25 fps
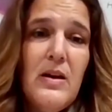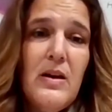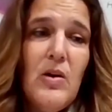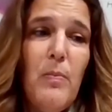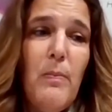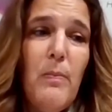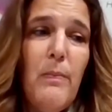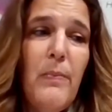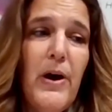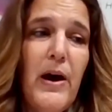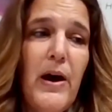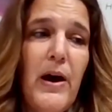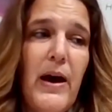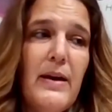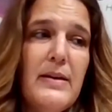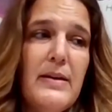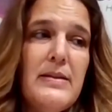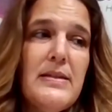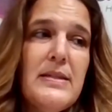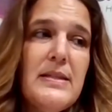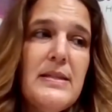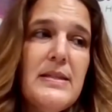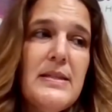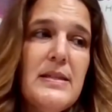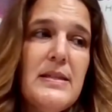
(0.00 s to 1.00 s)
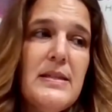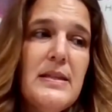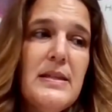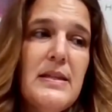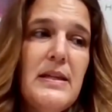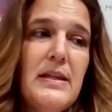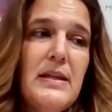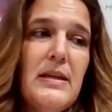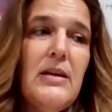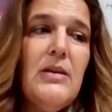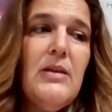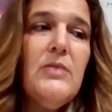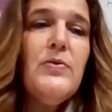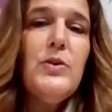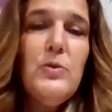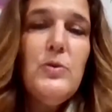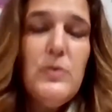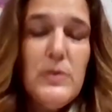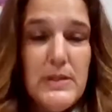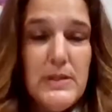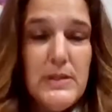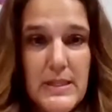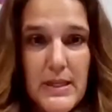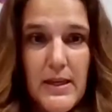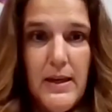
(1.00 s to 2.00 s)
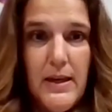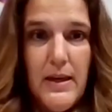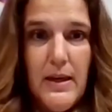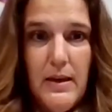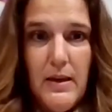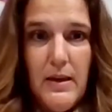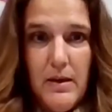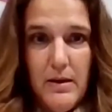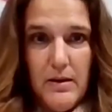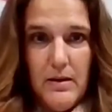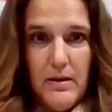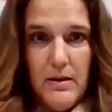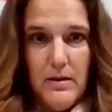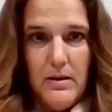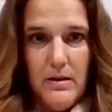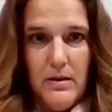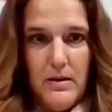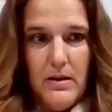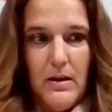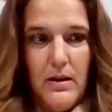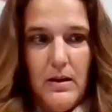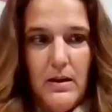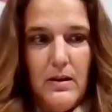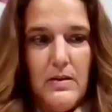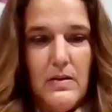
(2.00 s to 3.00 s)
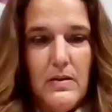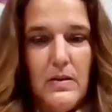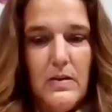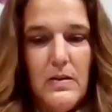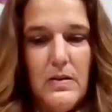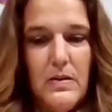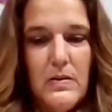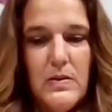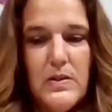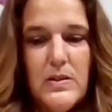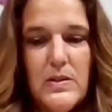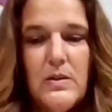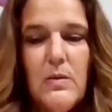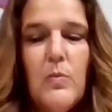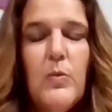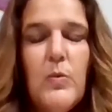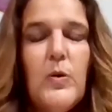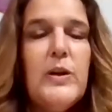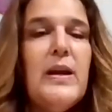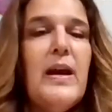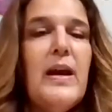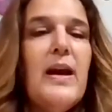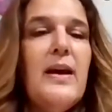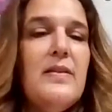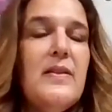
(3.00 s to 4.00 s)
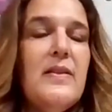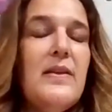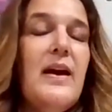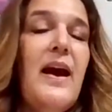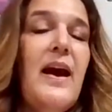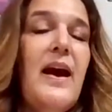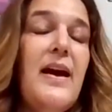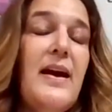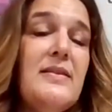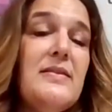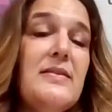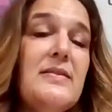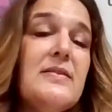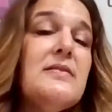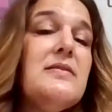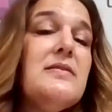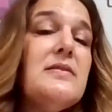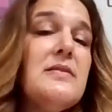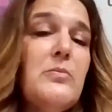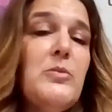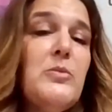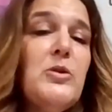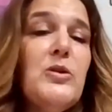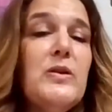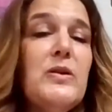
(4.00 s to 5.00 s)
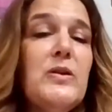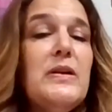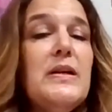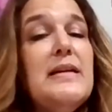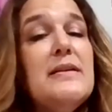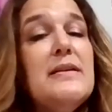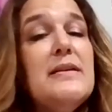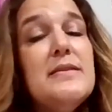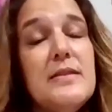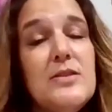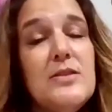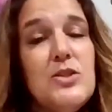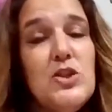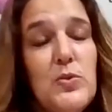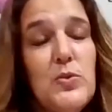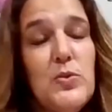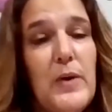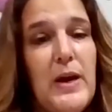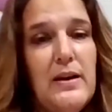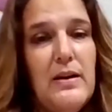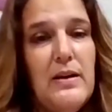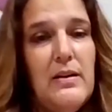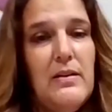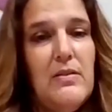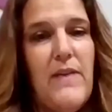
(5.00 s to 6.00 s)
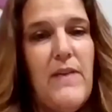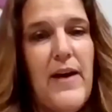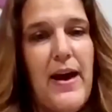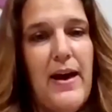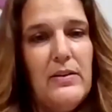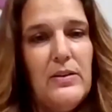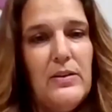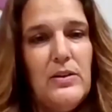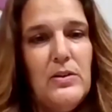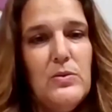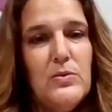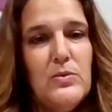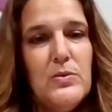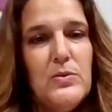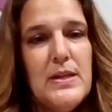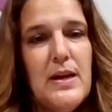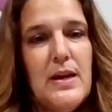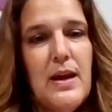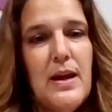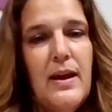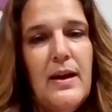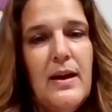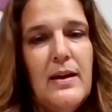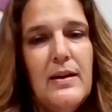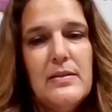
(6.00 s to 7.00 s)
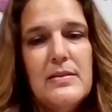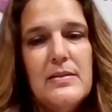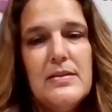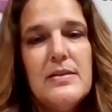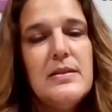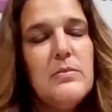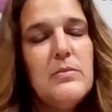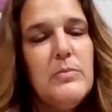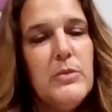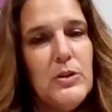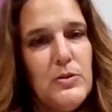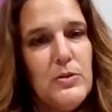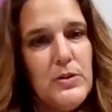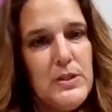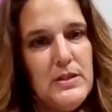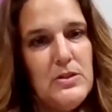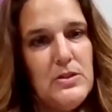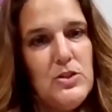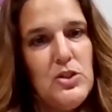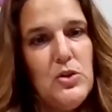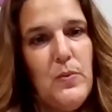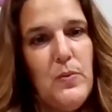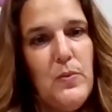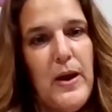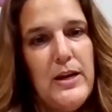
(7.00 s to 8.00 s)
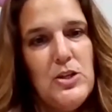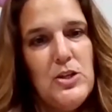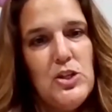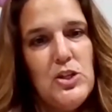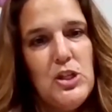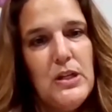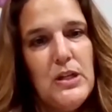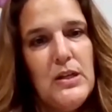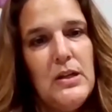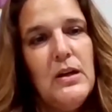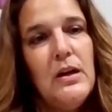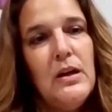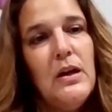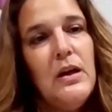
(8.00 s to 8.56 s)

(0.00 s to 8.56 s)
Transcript: But if you see someone that has similarly situated values and a similar situation,